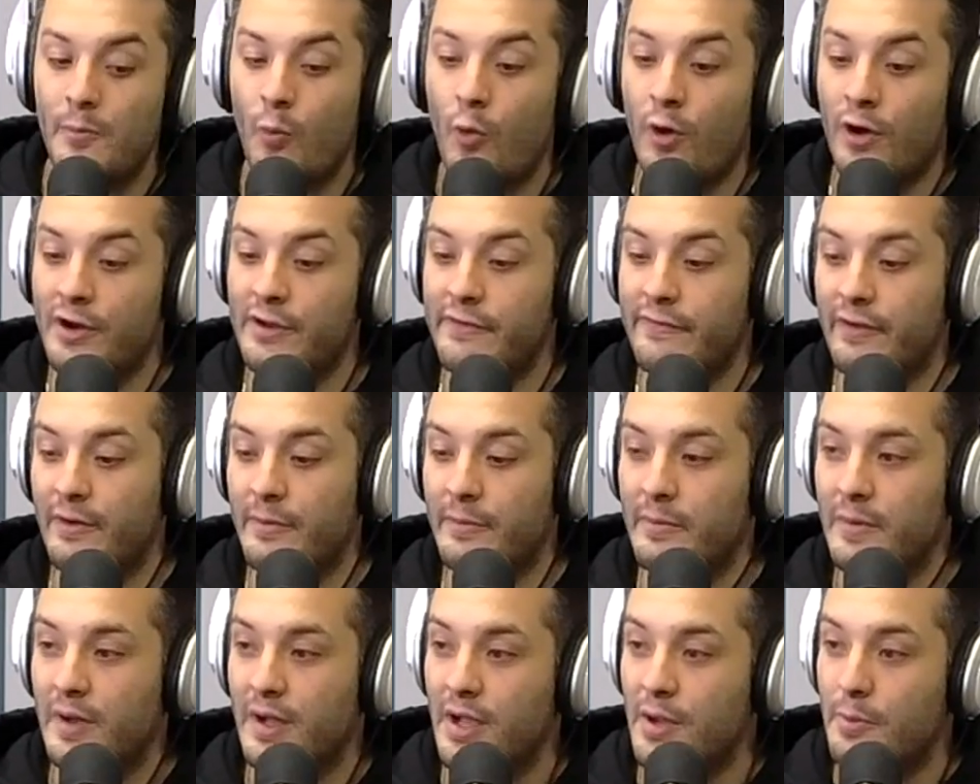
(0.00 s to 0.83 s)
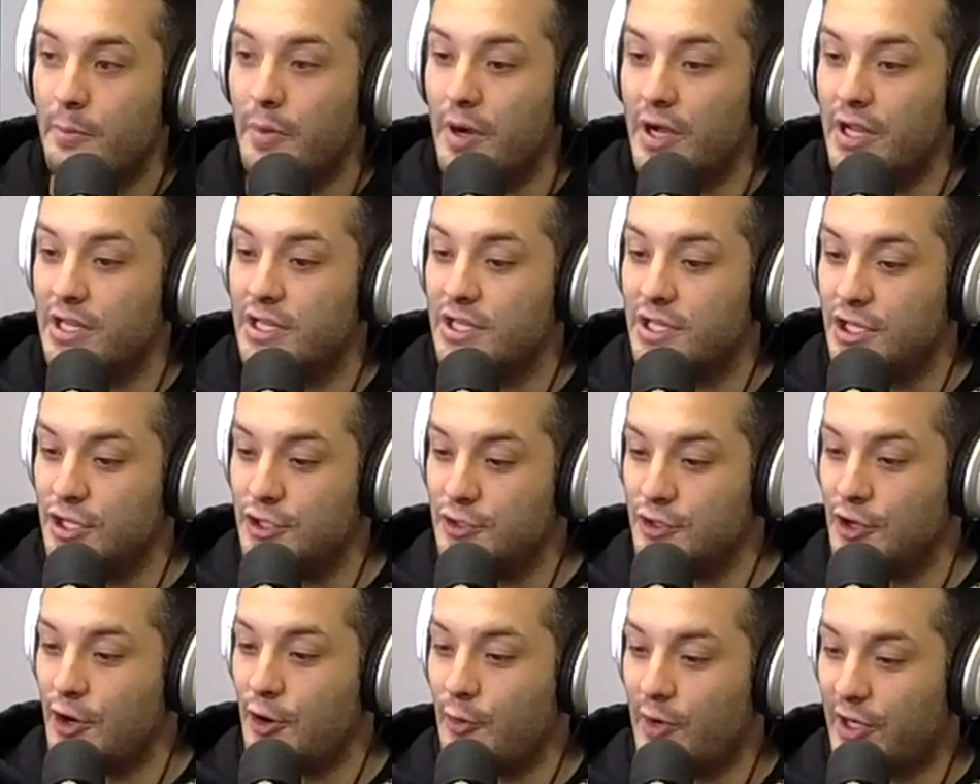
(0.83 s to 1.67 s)
one of them. But you
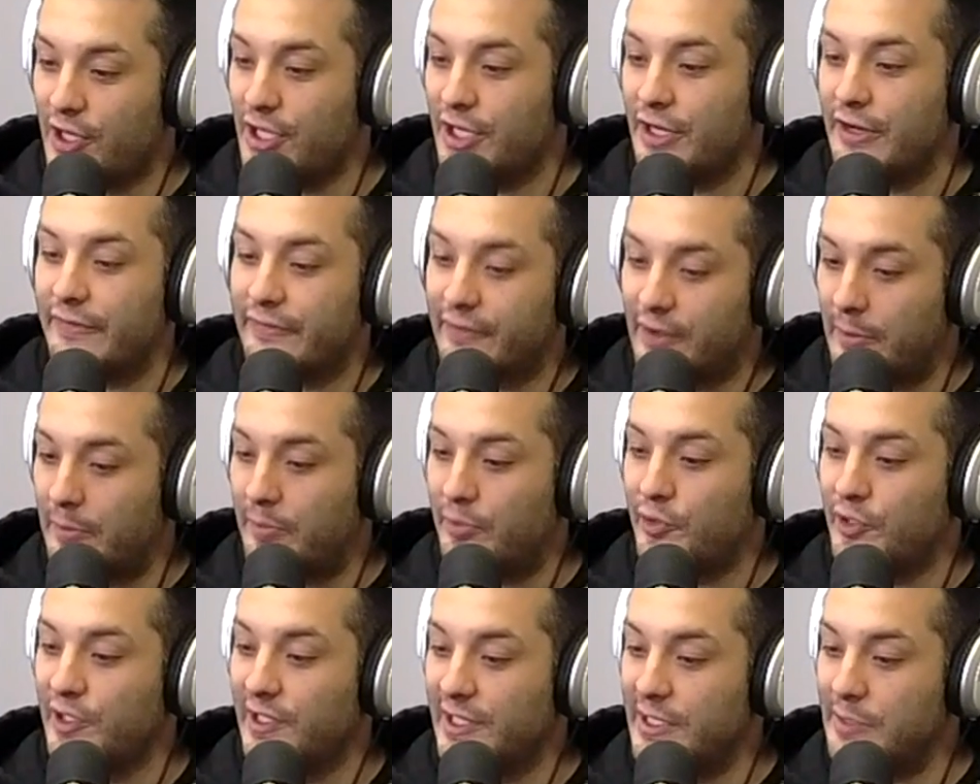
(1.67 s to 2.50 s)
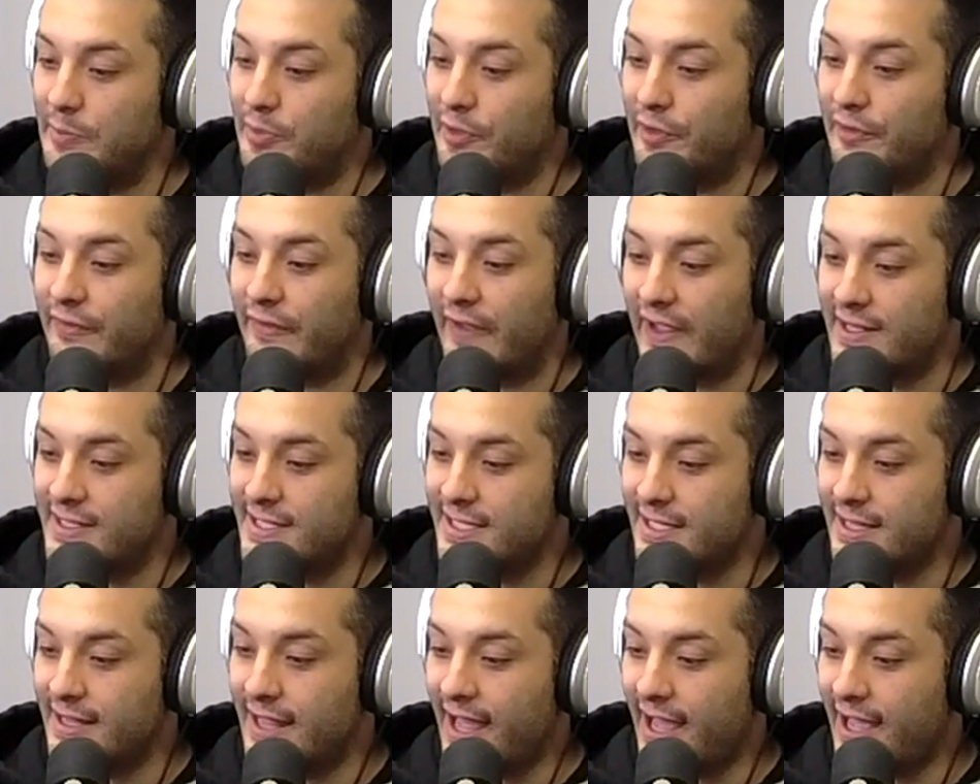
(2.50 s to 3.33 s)
know what could have completely
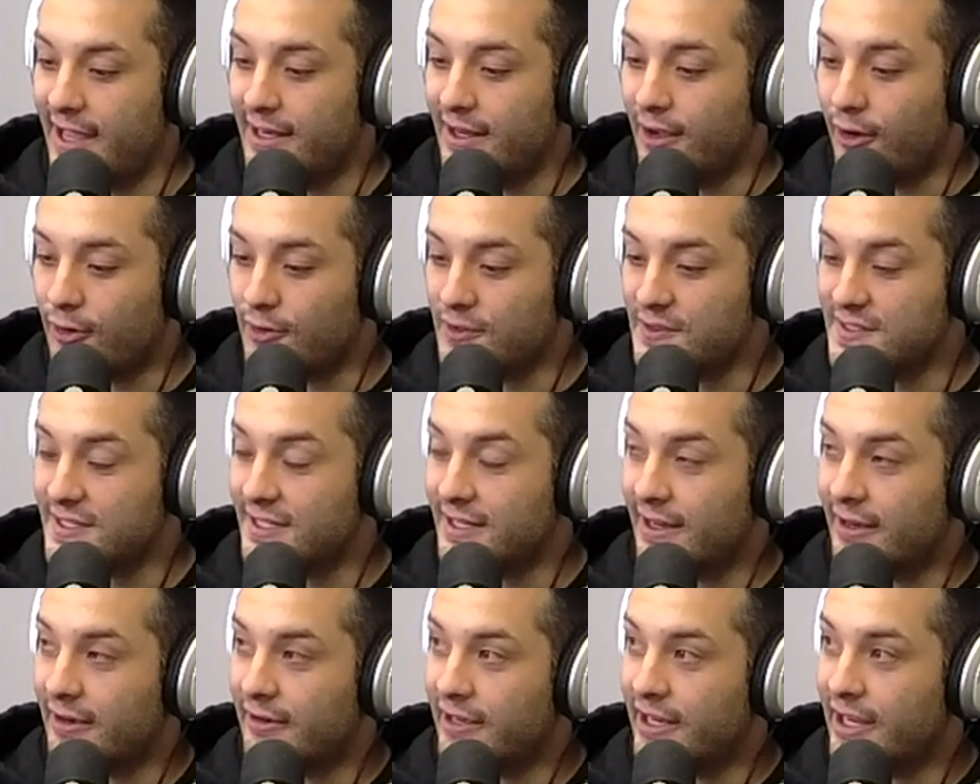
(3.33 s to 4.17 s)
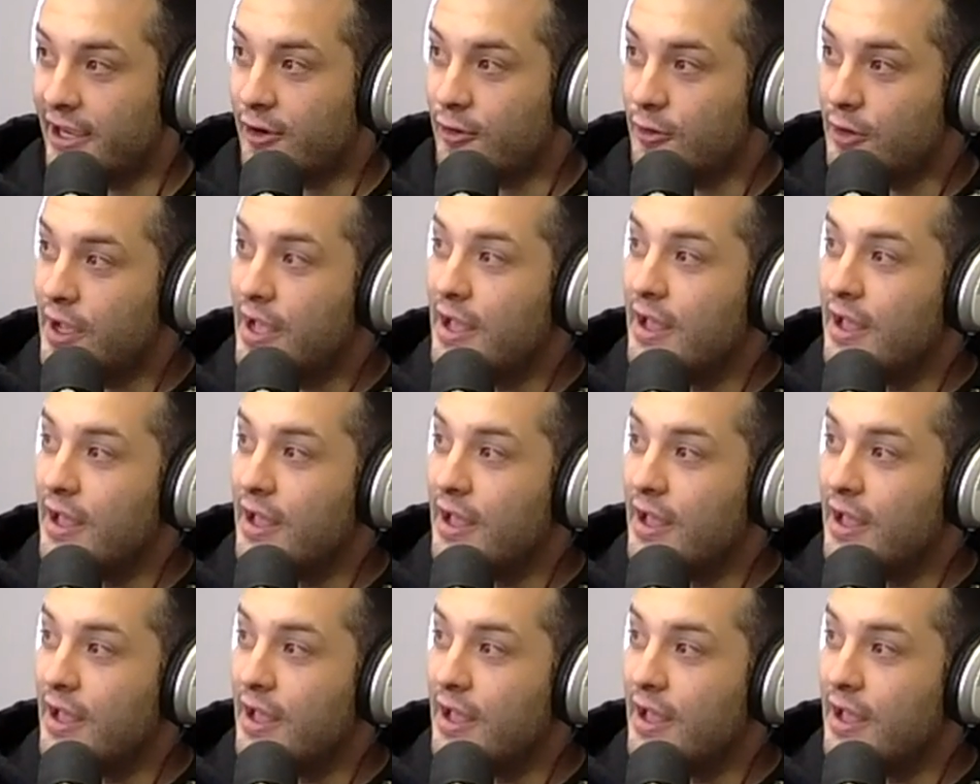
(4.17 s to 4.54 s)
prevented that whole scenario?